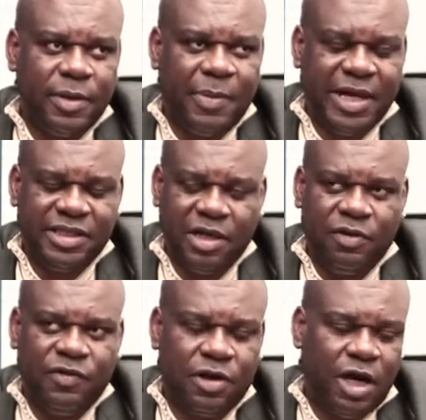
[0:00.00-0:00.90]

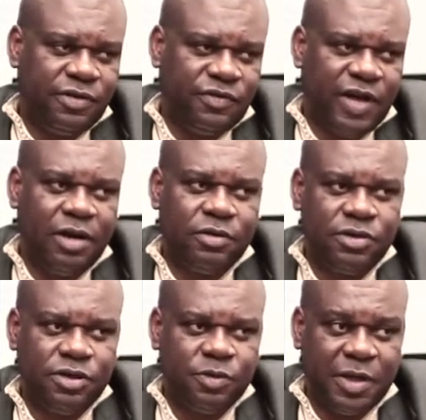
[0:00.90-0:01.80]
myself in other
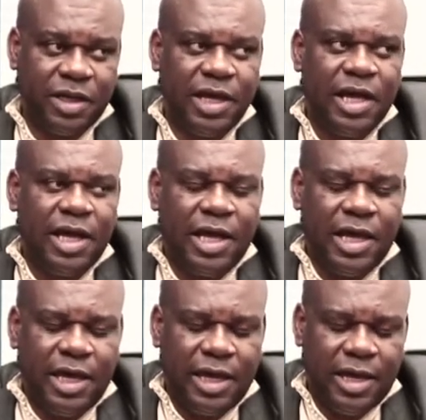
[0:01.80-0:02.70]
faculties, but
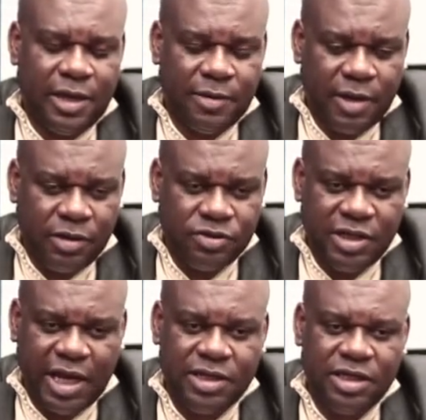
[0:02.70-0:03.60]
also
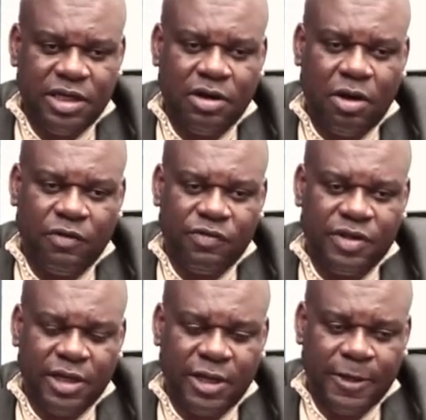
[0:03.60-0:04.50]
the idea of
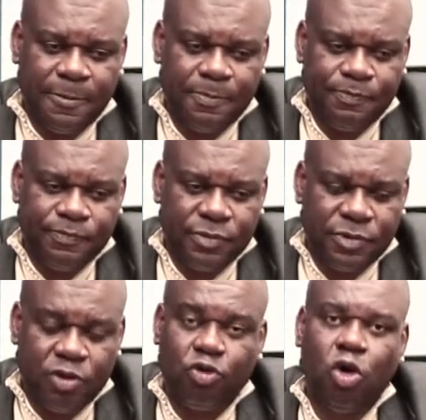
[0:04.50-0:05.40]
the
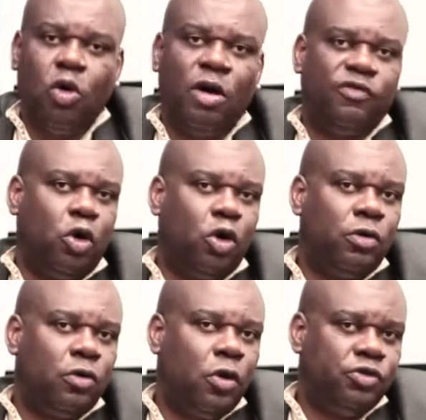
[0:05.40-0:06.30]
role of
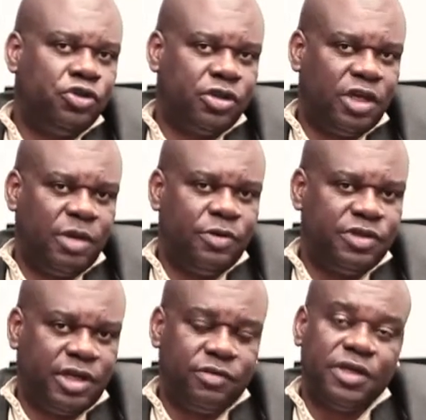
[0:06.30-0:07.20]
oral culture in
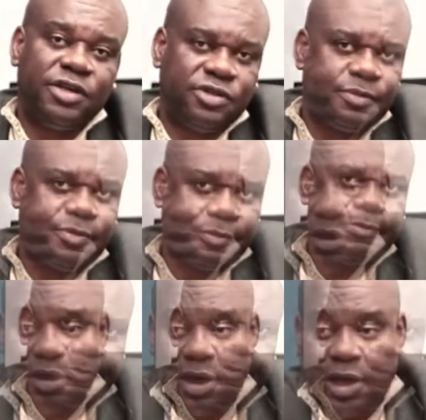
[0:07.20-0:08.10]
music education.
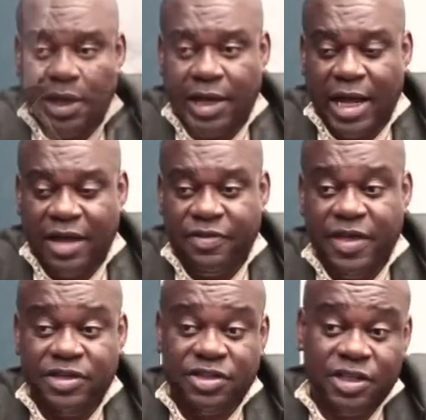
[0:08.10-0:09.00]
I
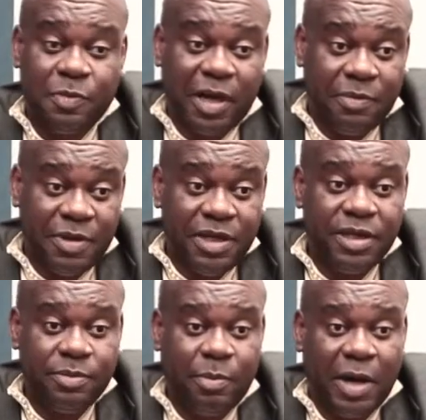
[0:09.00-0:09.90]
think just by
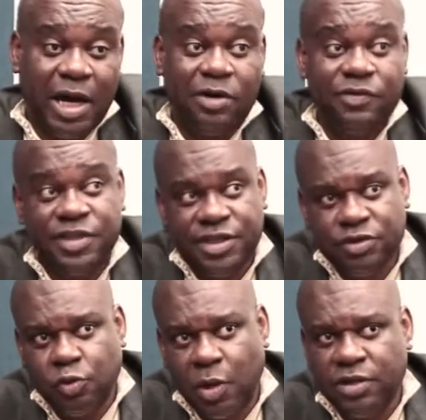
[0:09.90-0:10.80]
being part of
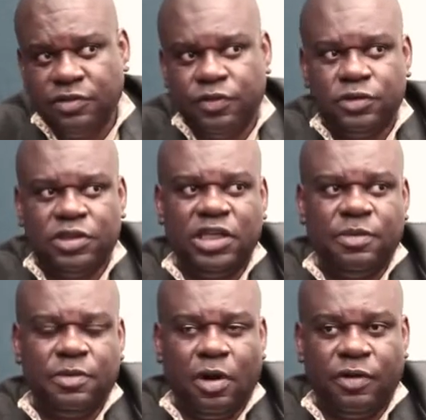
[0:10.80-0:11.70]
this wonderful
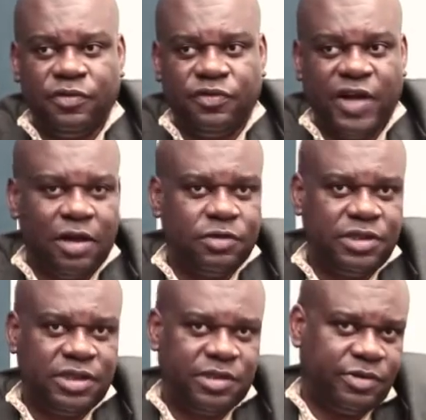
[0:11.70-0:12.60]
team of
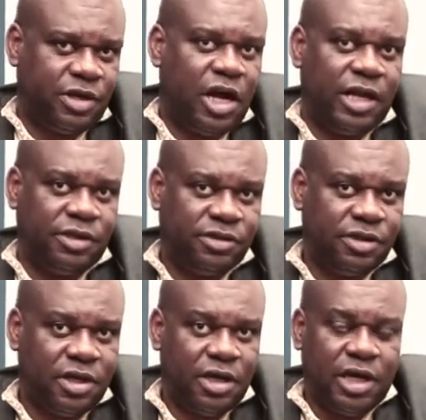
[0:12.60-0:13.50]
faculties at the college,
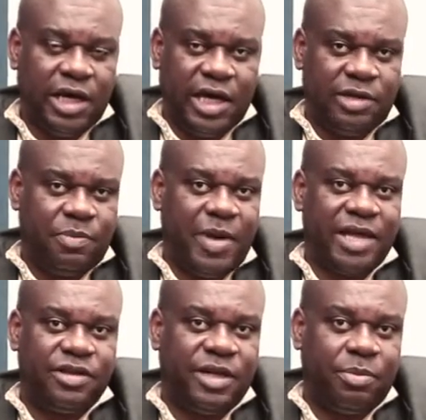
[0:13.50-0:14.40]
and the
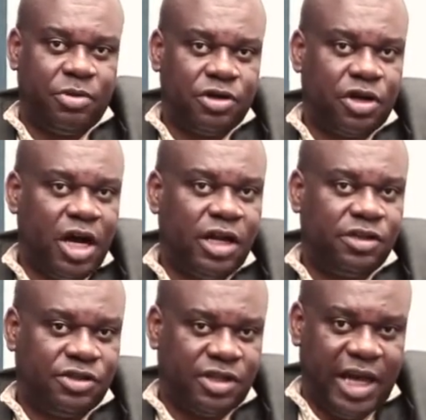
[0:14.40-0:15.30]
impact that Berklee
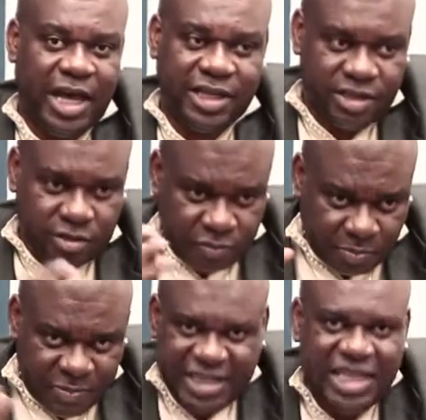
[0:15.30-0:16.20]
College as a
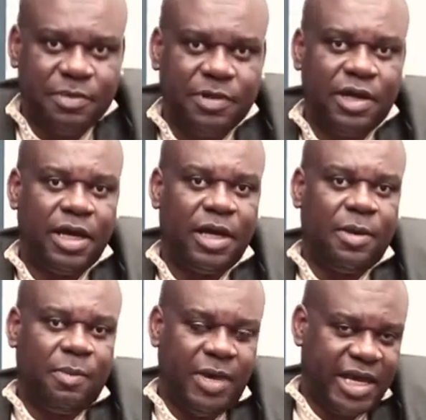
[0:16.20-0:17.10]
team
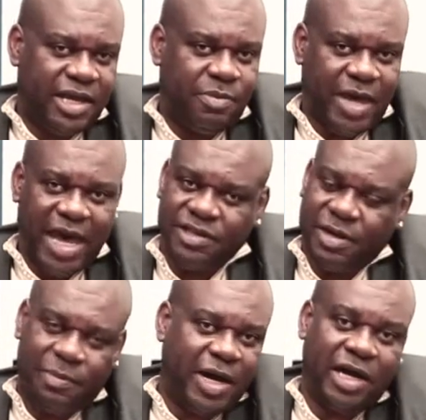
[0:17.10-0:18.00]
make an impact.
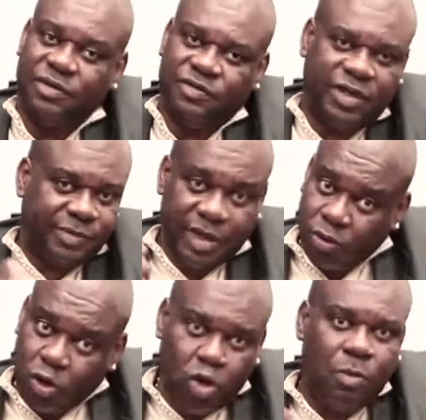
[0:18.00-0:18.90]
I'm part of a
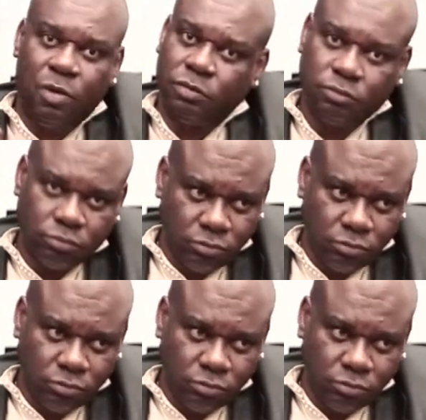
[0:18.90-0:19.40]
global